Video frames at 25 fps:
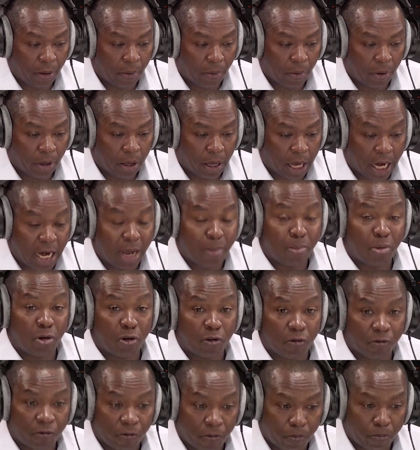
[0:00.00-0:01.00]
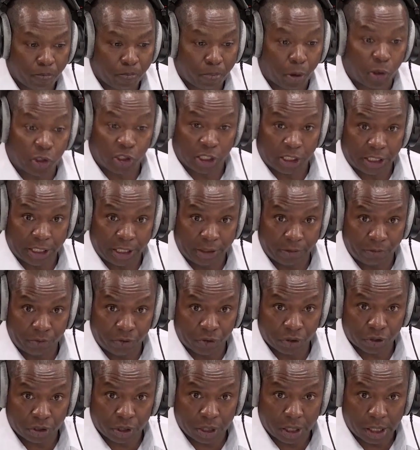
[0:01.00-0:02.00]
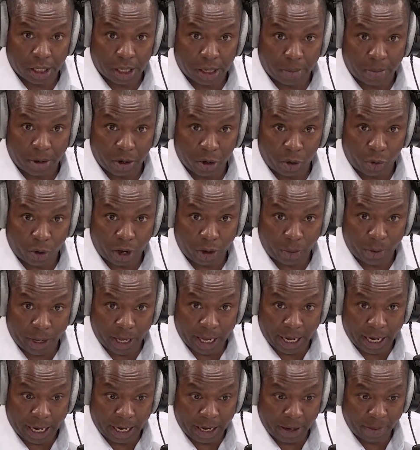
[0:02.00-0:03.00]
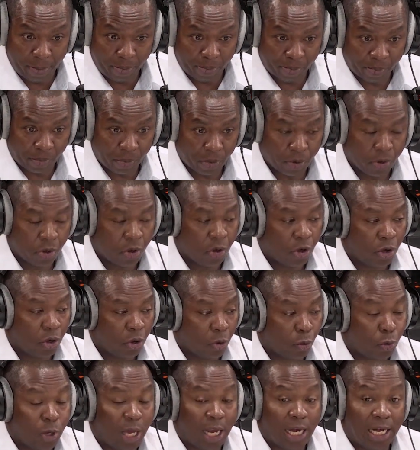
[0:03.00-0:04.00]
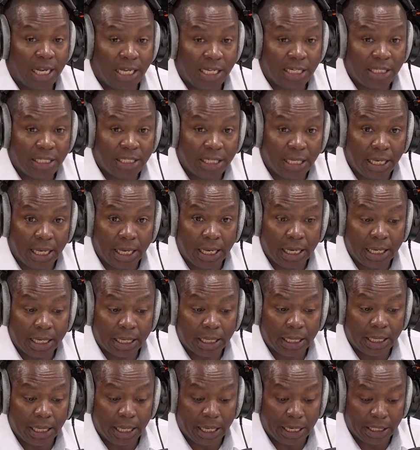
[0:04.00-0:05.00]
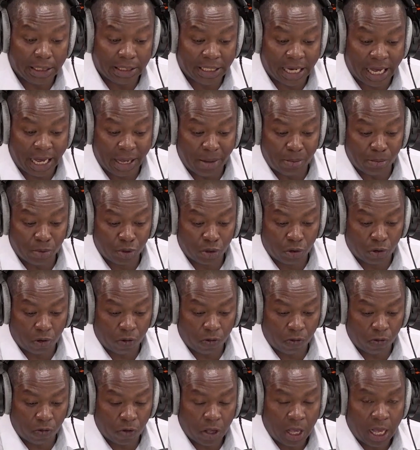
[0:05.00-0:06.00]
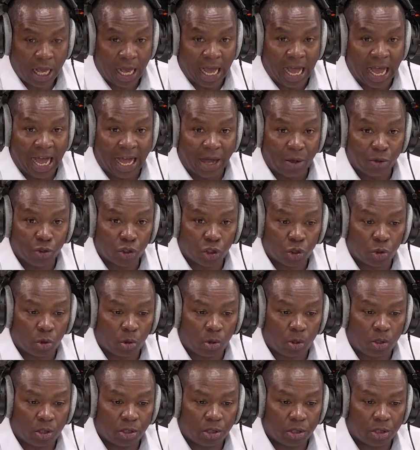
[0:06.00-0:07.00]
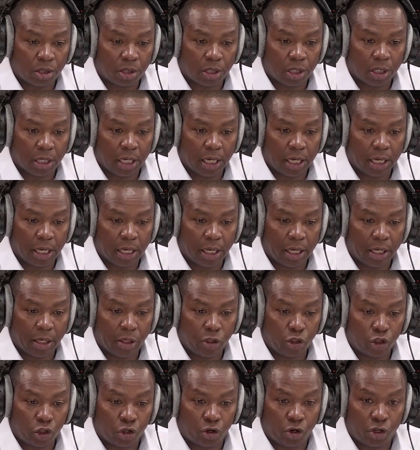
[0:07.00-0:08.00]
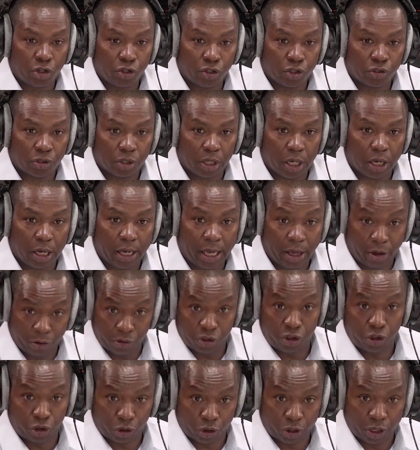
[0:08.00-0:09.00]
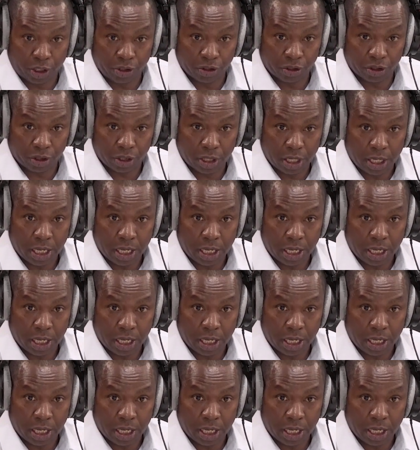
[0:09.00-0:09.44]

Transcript: a number of positives about where we are. Mm. We are leading in terms of household insurance, health insurance.